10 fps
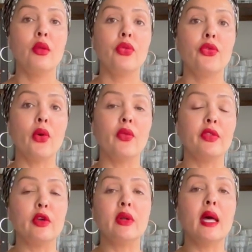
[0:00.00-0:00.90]
so that
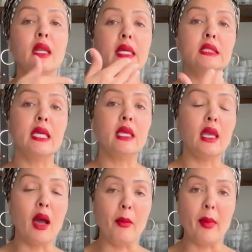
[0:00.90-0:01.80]
they're not like
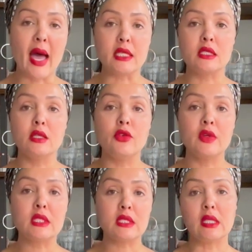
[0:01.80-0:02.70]
taking a massive
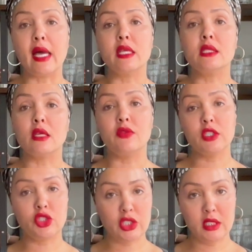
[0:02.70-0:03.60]
slice of
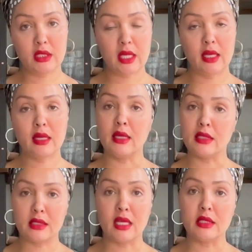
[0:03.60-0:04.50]
this cheesecake and
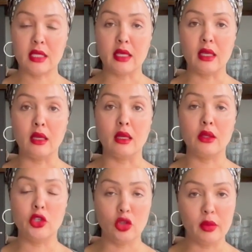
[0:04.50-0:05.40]
instead taking
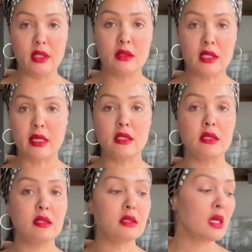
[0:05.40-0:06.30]
human
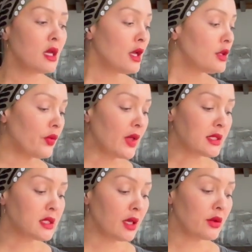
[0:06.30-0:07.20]
slices.
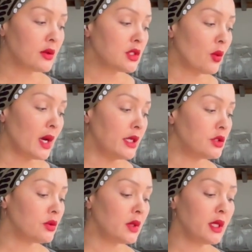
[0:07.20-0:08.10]
That's the other reason why I
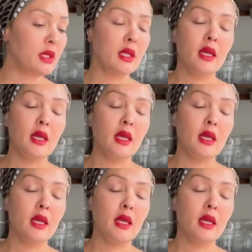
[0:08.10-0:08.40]
do it.